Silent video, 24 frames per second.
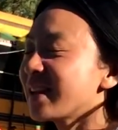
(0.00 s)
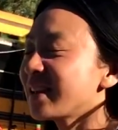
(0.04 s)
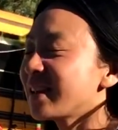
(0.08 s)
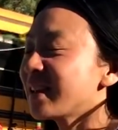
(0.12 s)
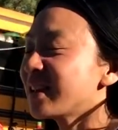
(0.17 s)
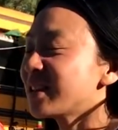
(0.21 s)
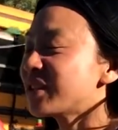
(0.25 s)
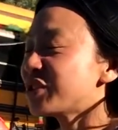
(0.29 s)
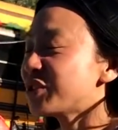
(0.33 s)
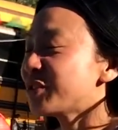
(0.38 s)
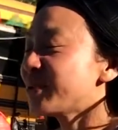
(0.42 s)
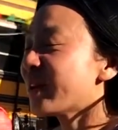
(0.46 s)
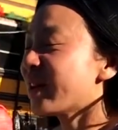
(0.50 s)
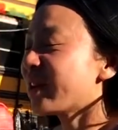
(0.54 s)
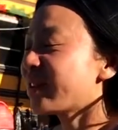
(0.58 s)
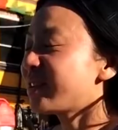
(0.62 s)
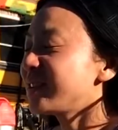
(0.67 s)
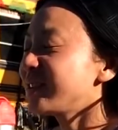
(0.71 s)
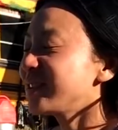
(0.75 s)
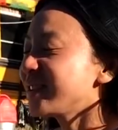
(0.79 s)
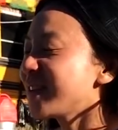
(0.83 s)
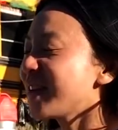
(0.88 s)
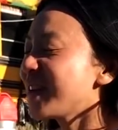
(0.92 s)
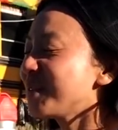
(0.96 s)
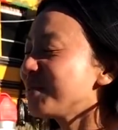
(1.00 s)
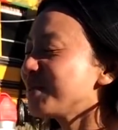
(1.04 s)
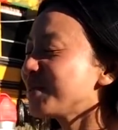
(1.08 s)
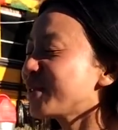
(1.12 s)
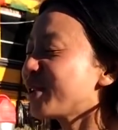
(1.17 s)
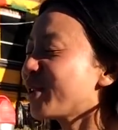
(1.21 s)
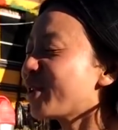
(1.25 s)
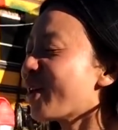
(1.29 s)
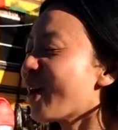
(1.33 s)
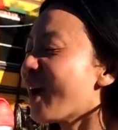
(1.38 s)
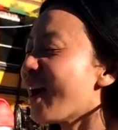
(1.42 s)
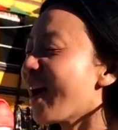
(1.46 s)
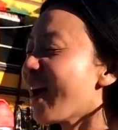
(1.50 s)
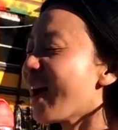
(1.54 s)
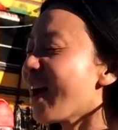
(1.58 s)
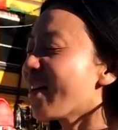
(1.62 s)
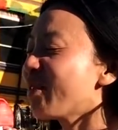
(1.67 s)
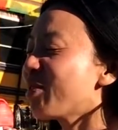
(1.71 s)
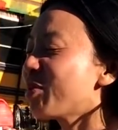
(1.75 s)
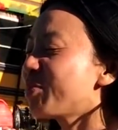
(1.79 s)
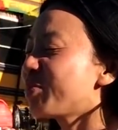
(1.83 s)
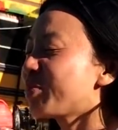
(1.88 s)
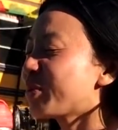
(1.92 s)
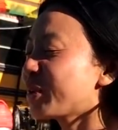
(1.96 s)
I'd get you out on time, so I
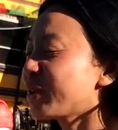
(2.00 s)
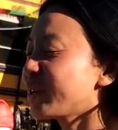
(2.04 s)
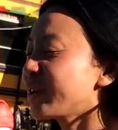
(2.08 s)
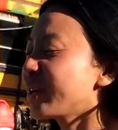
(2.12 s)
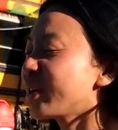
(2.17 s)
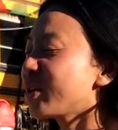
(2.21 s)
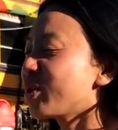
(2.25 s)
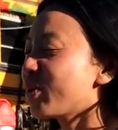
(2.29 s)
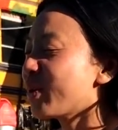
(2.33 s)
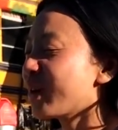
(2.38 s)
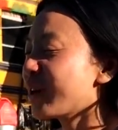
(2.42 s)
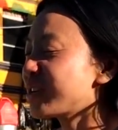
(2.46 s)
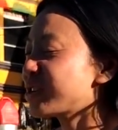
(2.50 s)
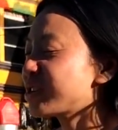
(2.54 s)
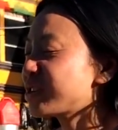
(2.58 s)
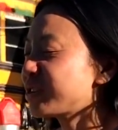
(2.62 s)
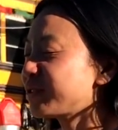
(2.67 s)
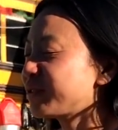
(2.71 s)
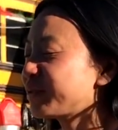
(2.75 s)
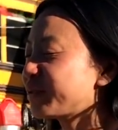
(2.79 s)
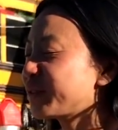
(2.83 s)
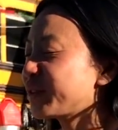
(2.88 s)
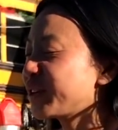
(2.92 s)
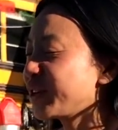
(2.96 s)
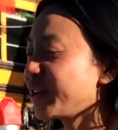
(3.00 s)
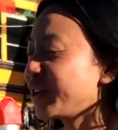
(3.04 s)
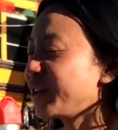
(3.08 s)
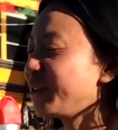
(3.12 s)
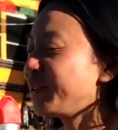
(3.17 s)
have a burning question for you.